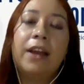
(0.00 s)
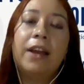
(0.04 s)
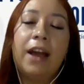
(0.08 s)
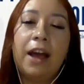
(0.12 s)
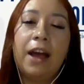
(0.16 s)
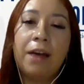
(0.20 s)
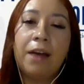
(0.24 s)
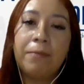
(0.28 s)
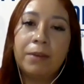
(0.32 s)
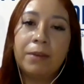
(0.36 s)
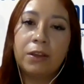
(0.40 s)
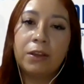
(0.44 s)

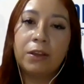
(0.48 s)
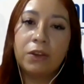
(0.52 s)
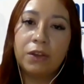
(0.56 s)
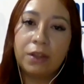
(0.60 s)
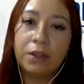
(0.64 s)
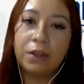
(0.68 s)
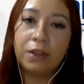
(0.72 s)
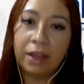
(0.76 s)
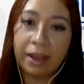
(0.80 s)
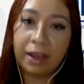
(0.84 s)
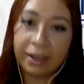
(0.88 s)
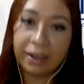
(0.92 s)
Have a good
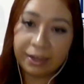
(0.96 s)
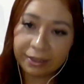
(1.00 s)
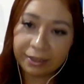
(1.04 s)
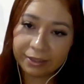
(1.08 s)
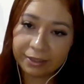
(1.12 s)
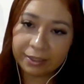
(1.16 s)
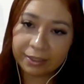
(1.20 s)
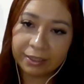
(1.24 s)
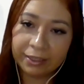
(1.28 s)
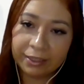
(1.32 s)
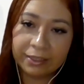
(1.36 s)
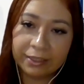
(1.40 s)
night.
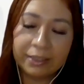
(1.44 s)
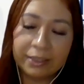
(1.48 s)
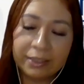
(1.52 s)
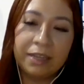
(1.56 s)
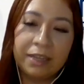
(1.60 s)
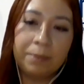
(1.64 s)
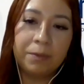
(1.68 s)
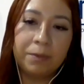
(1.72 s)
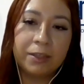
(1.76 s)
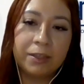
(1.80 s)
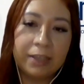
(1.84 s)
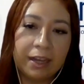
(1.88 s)

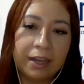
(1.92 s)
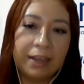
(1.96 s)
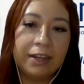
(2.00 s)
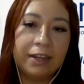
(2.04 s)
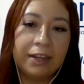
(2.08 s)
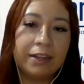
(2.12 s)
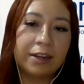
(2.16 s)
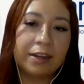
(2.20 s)
Sleep tight.